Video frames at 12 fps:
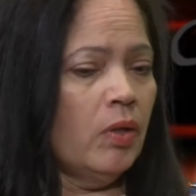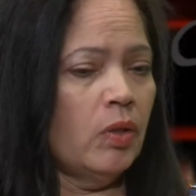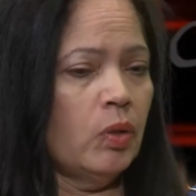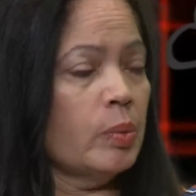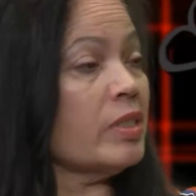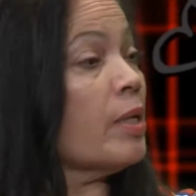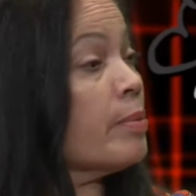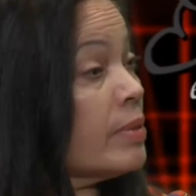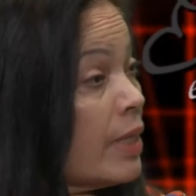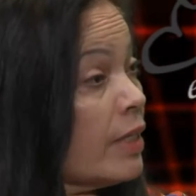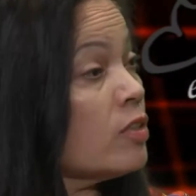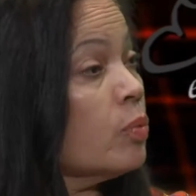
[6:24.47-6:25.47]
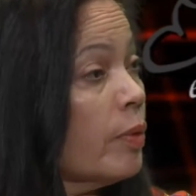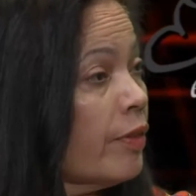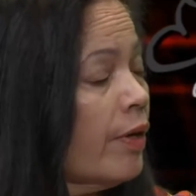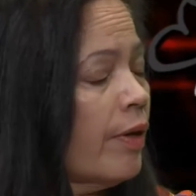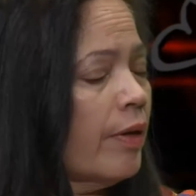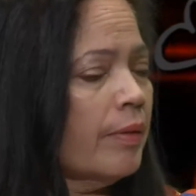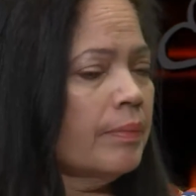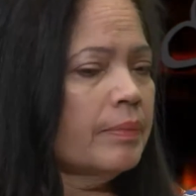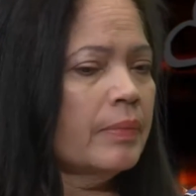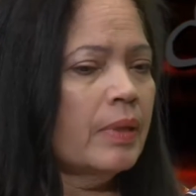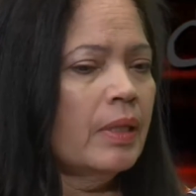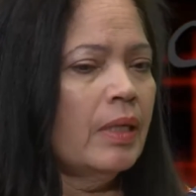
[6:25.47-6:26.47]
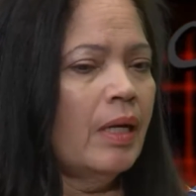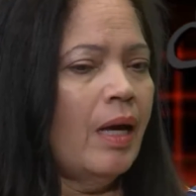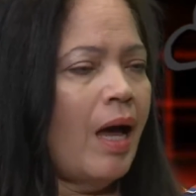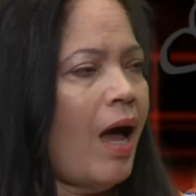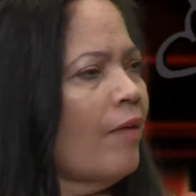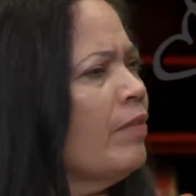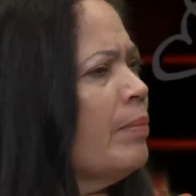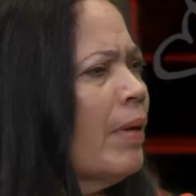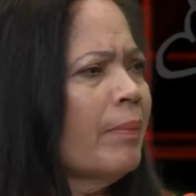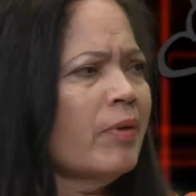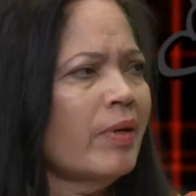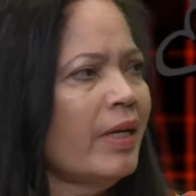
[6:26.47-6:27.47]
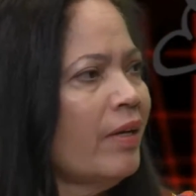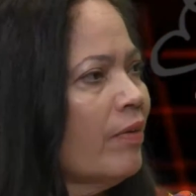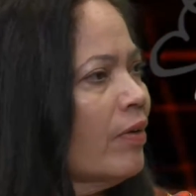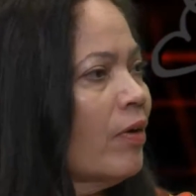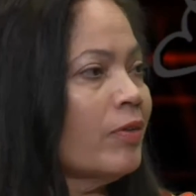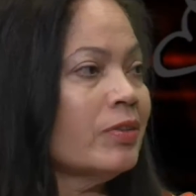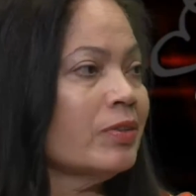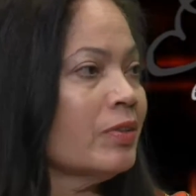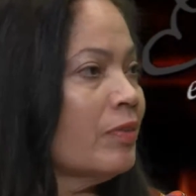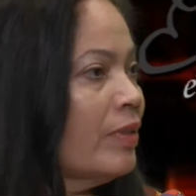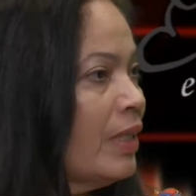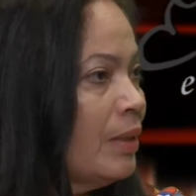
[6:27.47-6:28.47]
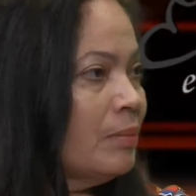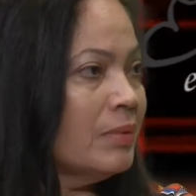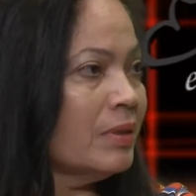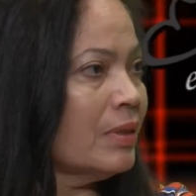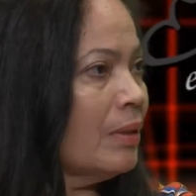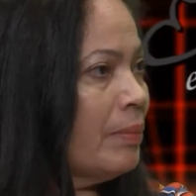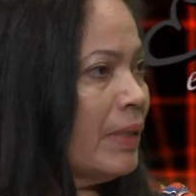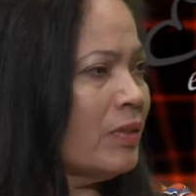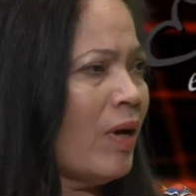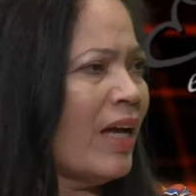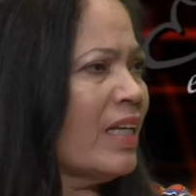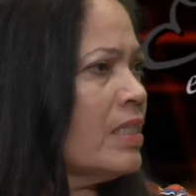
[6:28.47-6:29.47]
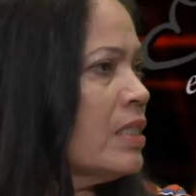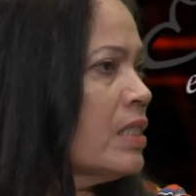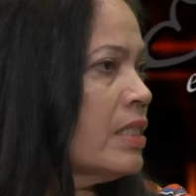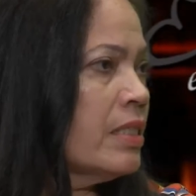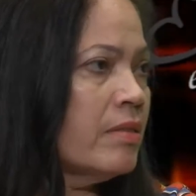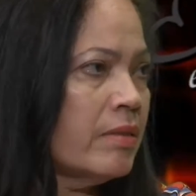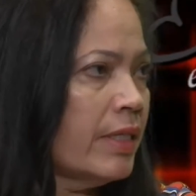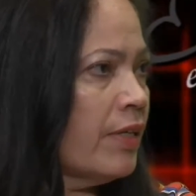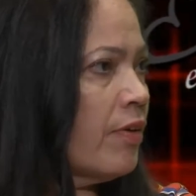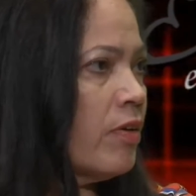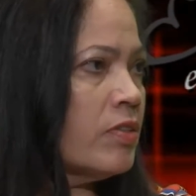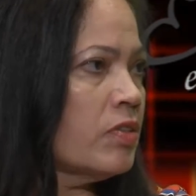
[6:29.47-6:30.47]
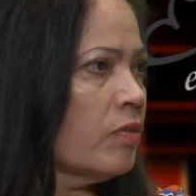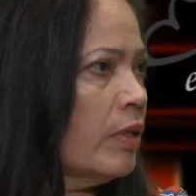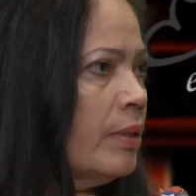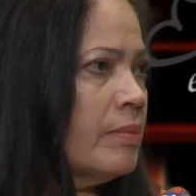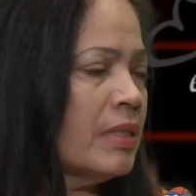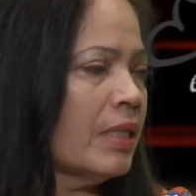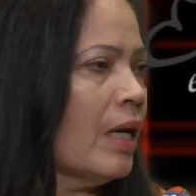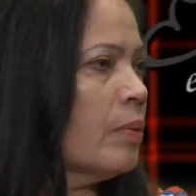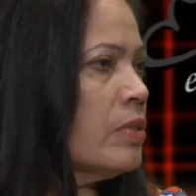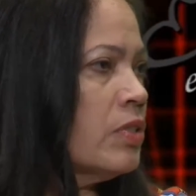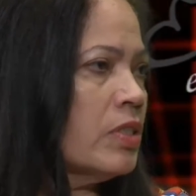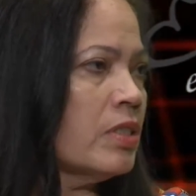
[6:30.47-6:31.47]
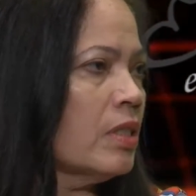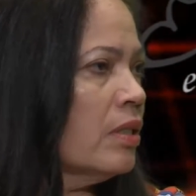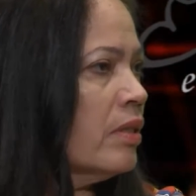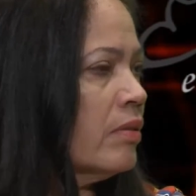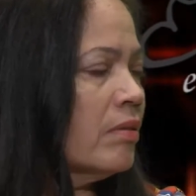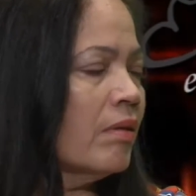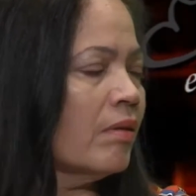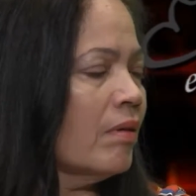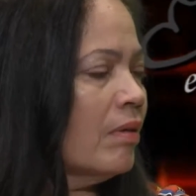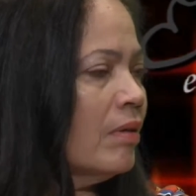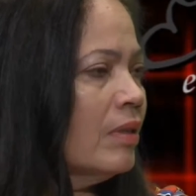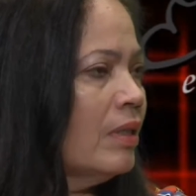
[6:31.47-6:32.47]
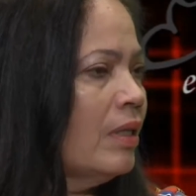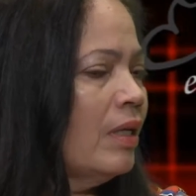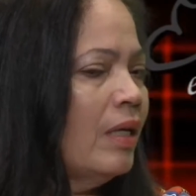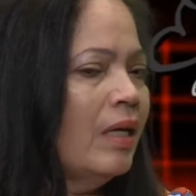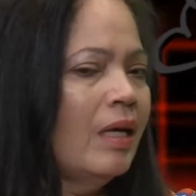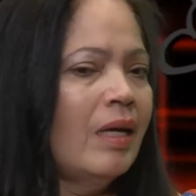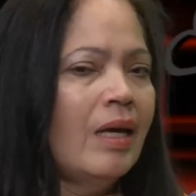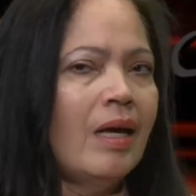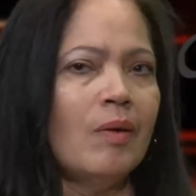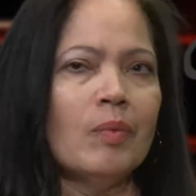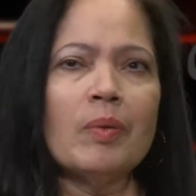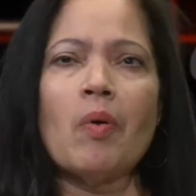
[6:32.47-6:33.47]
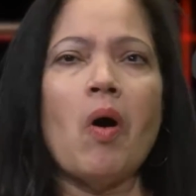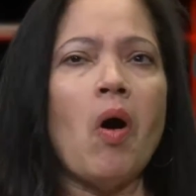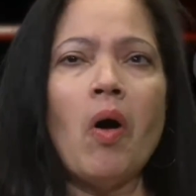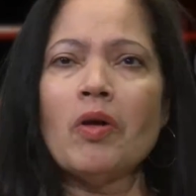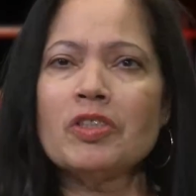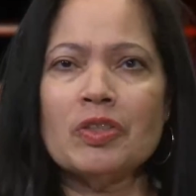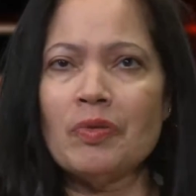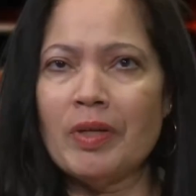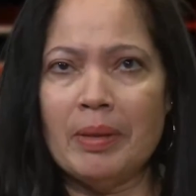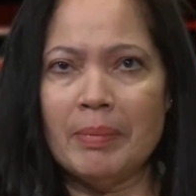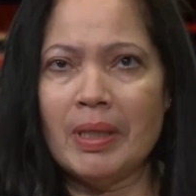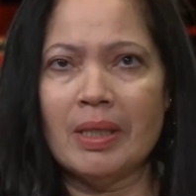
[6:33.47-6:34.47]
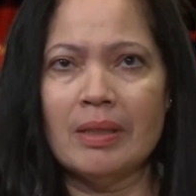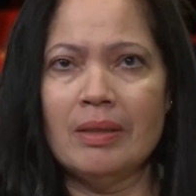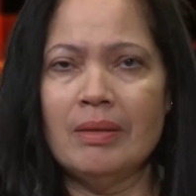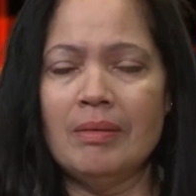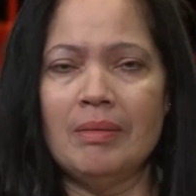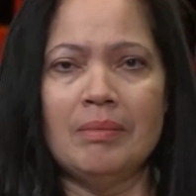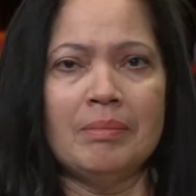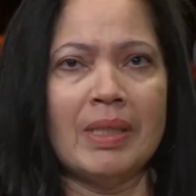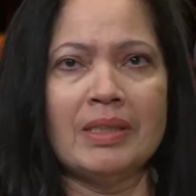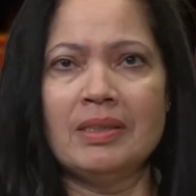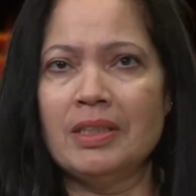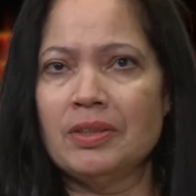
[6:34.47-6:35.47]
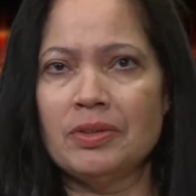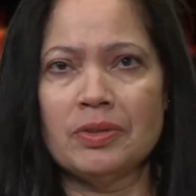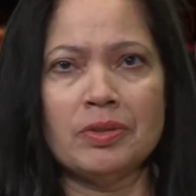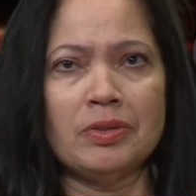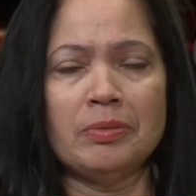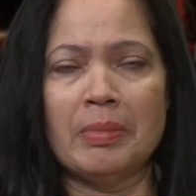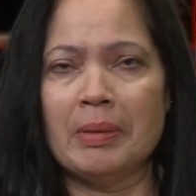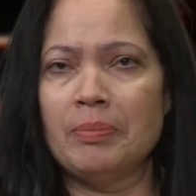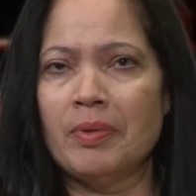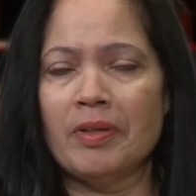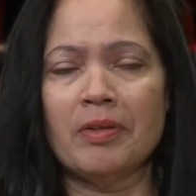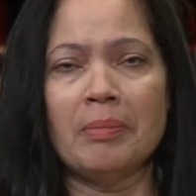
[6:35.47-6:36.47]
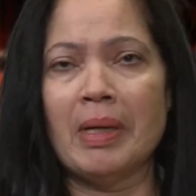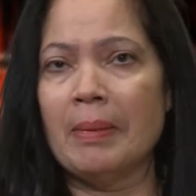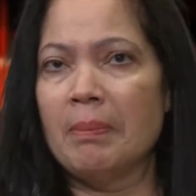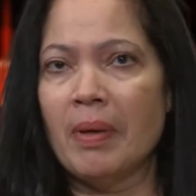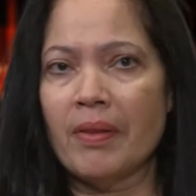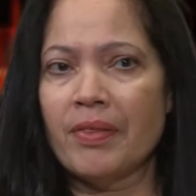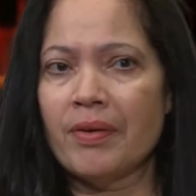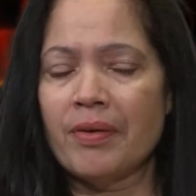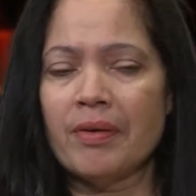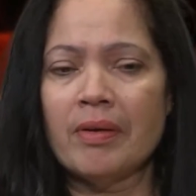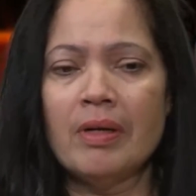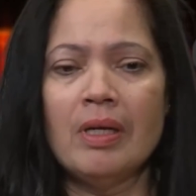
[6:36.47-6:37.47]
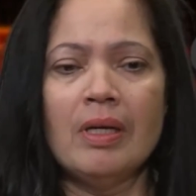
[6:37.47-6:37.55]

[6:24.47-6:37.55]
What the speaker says: who was obsessed with her. I remember hearing her screams, Gilberto. I can still hear her screams, and I was just a little girl. We were all screaming, my sisters, my brother, my mother.